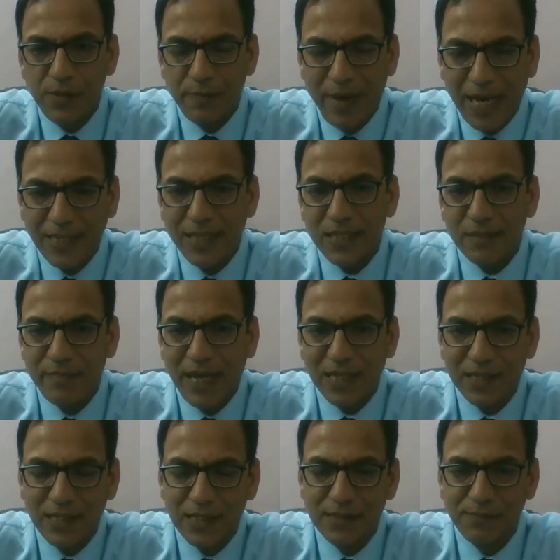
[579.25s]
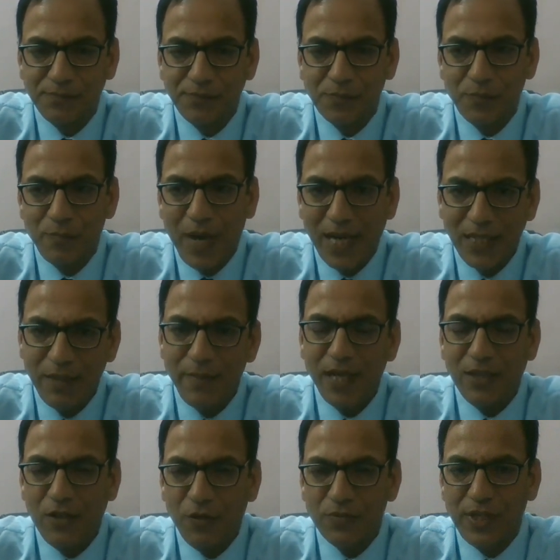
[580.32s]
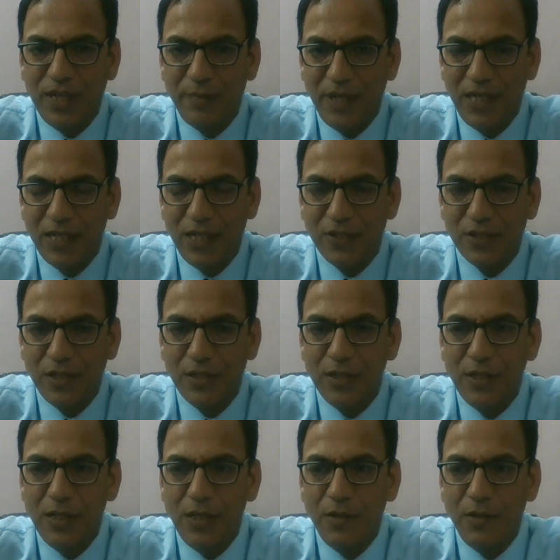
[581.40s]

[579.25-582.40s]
By this method, by the method of sedimentation,